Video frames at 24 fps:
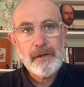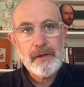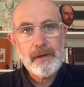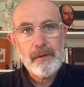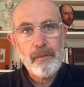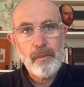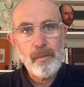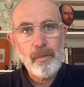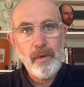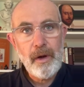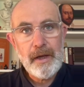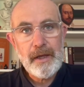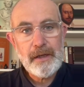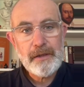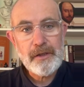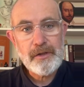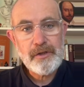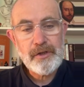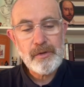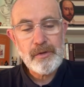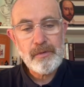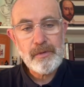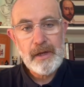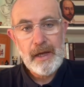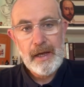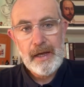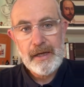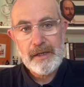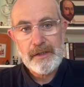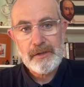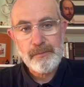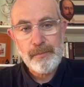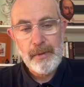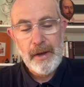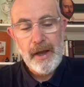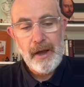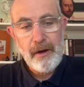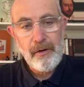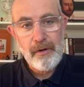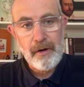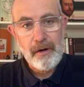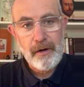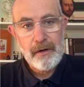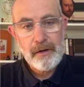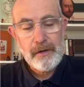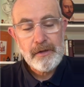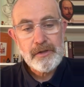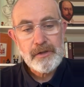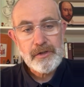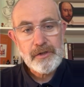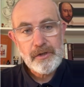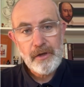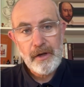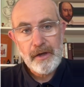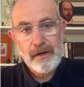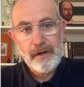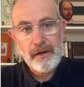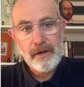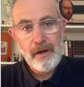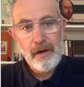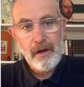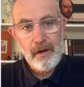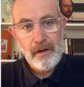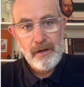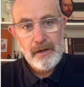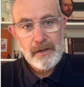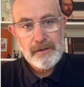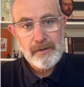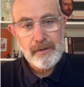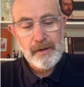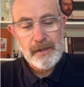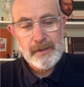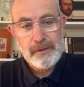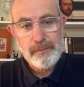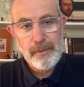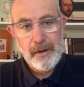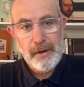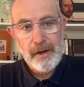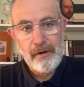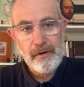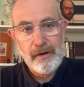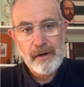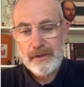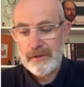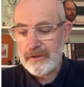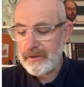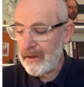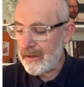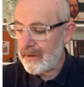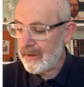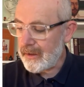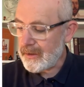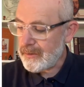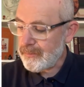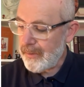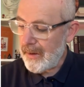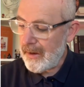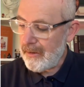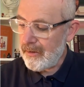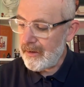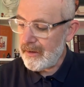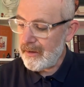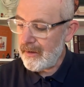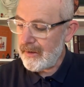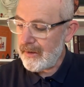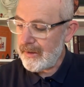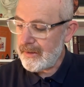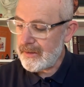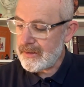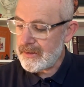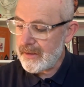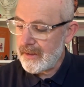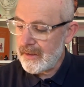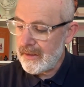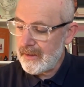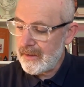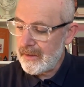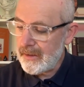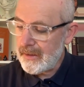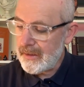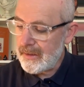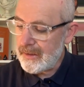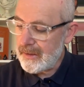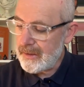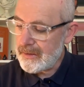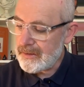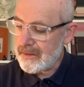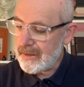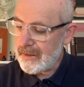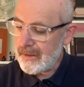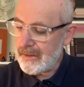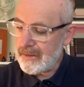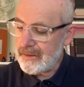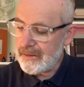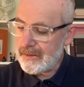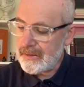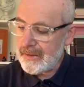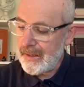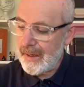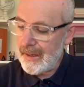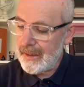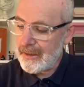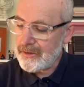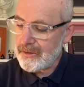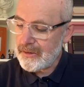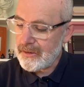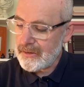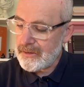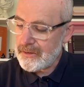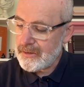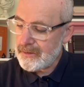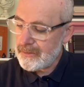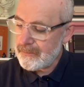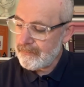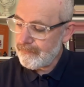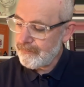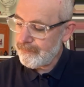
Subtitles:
while the Duke has power, Shylock also has power, and Shylock's power lies in his intelligence.